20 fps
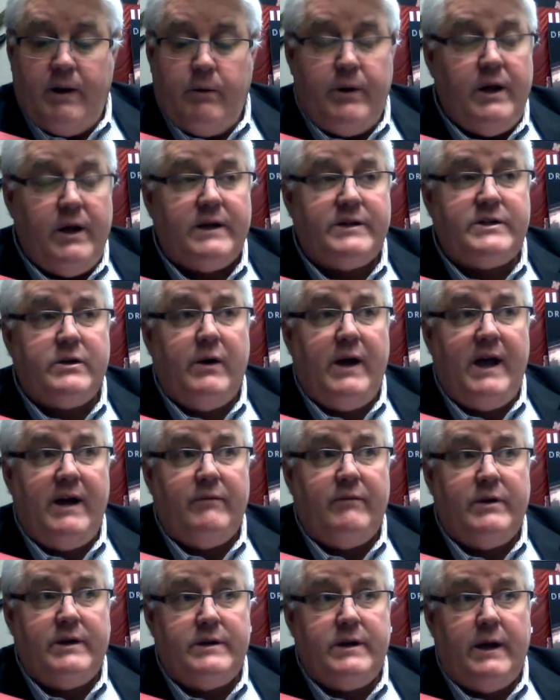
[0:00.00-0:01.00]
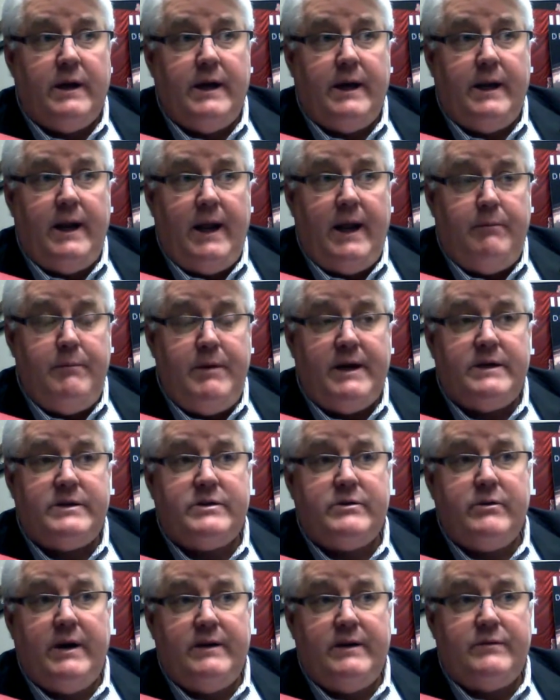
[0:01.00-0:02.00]
We also have an
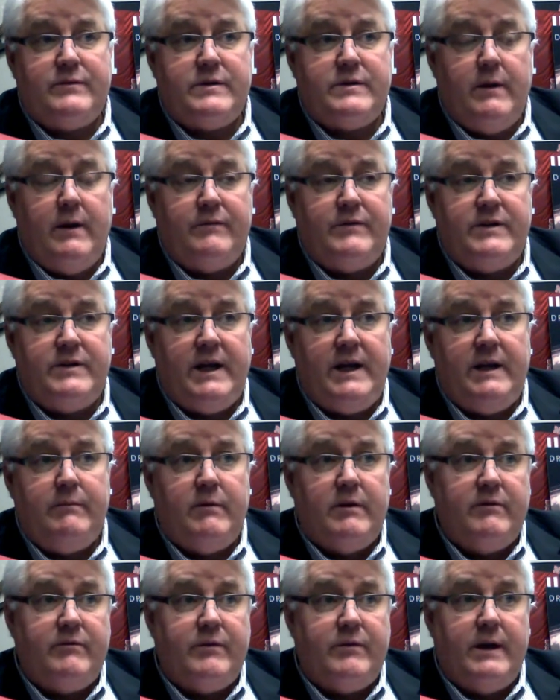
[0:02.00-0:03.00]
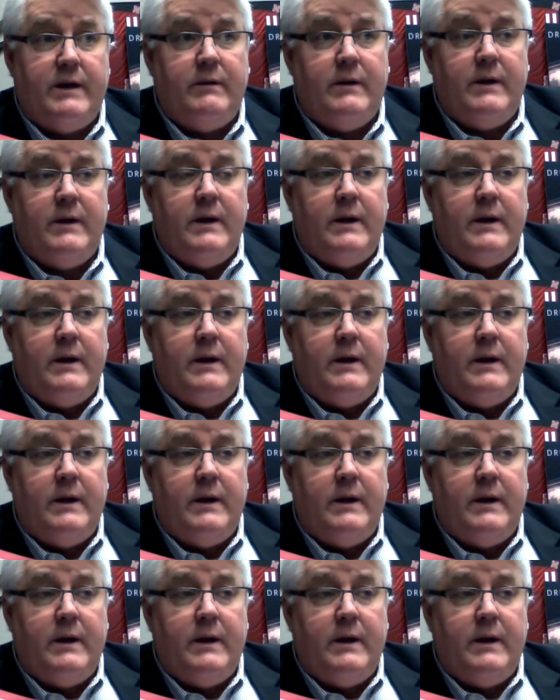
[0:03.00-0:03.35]
administrative team of